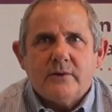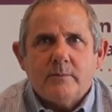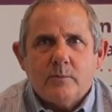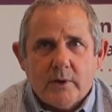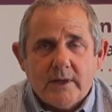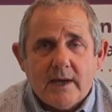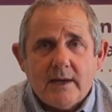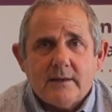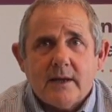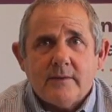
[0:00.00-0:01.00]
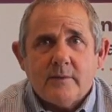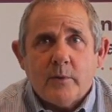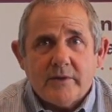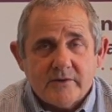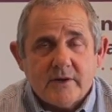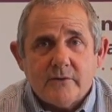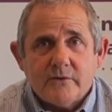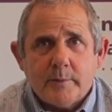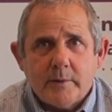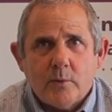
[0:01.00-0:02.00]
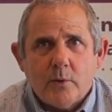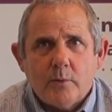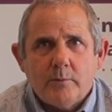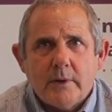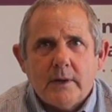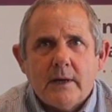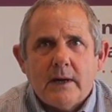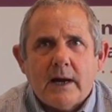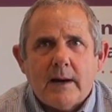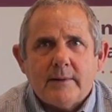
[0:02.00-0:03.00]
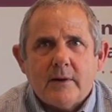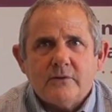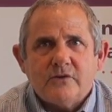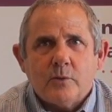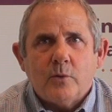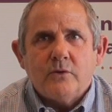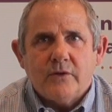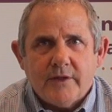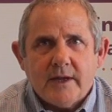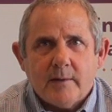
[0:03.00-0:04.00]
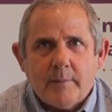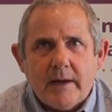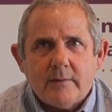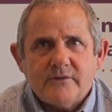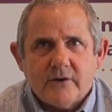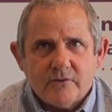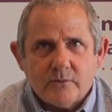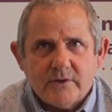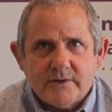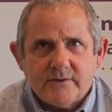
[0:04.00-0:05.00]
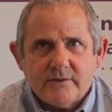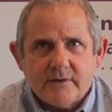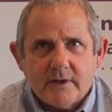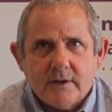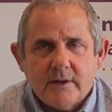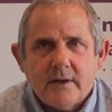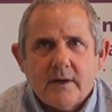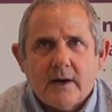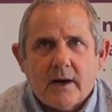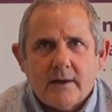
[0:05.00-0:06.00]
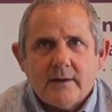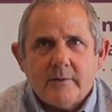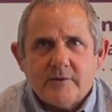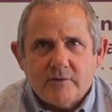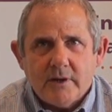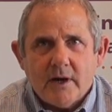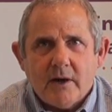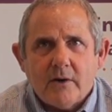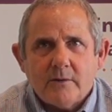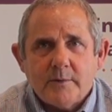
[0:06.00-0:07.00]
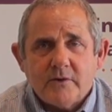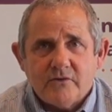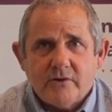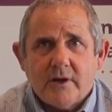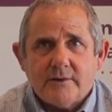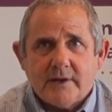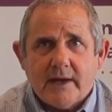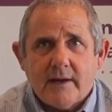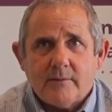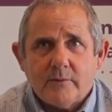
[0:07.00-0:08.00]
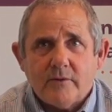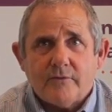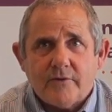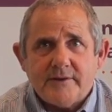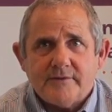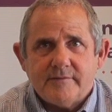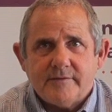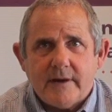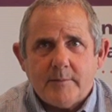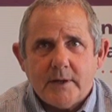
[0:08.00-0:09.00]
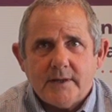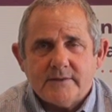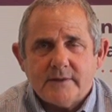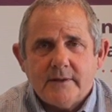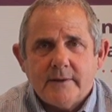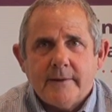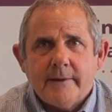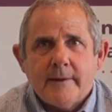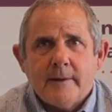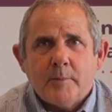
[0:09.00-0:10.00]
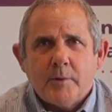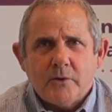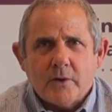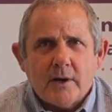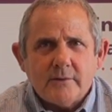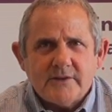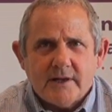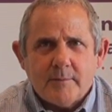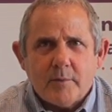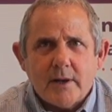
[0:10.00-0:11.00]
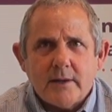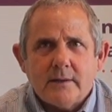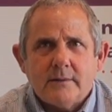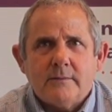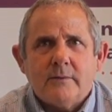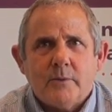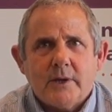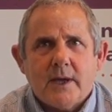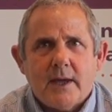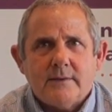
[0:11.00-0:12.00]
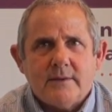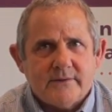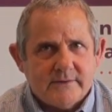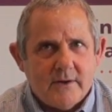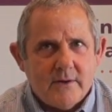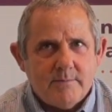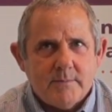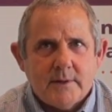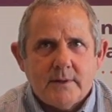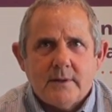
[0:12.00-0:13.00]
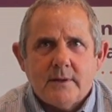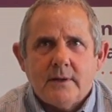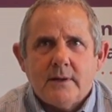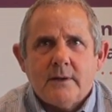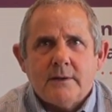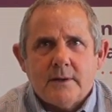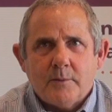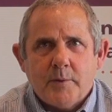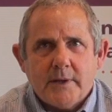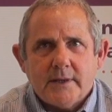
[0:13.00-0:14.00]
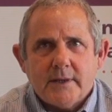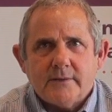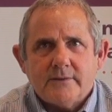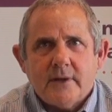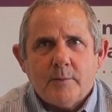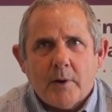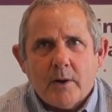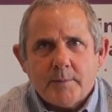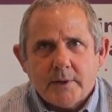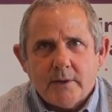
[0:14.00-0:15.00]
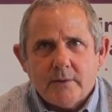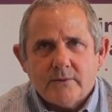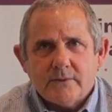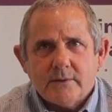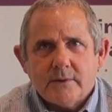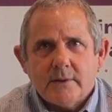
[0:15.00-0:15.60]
the weekend and the weather's going to be warm, I would ask you all to think about social distancing. I know it's really hard because you'd like to get out with your friends and families, but you can't celebrate the weekend this time. No picnics, no barbecues,